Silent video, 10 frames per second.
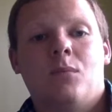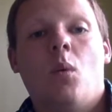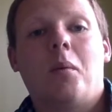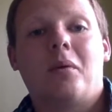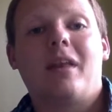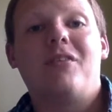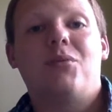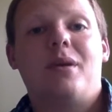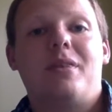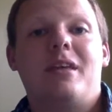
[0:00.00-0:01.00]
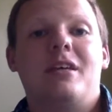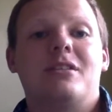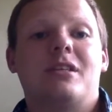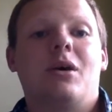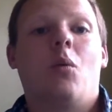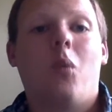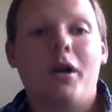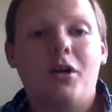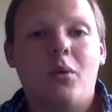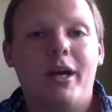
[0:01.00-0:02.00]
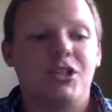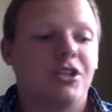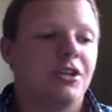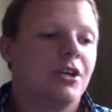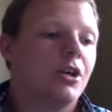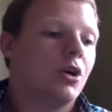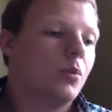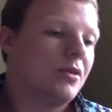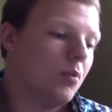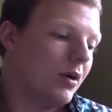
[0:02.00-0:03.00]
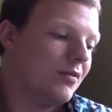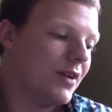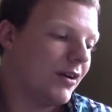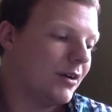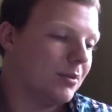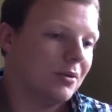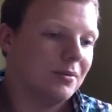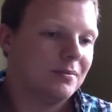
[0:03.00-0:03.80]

What we're left with is one equation with one variable.